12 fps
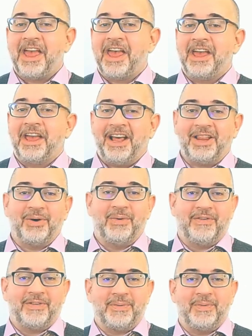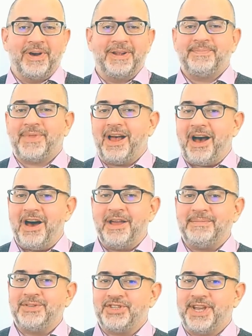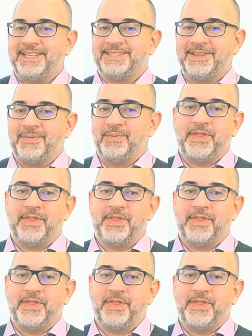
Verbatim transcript: Hello everyone, I'm Jason with